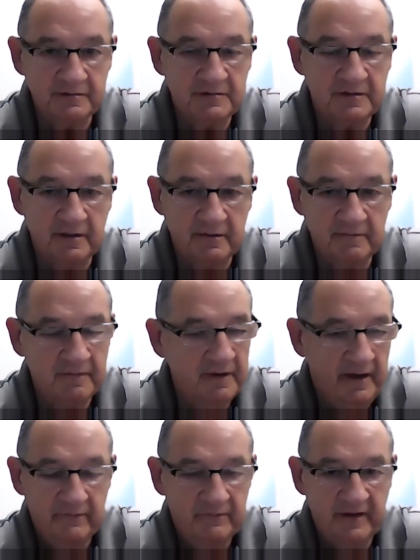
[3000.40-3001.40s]
instead of
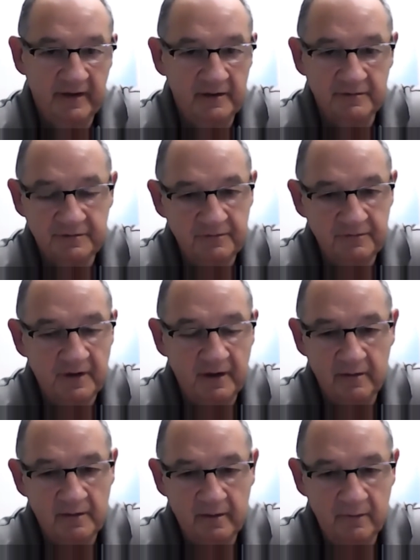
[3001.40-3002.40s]
everything else you
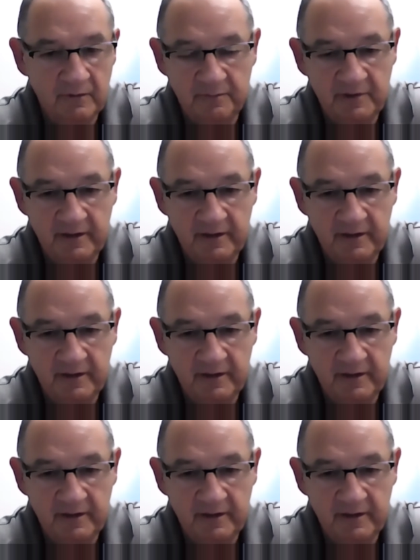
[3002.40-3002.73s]
thought it would be.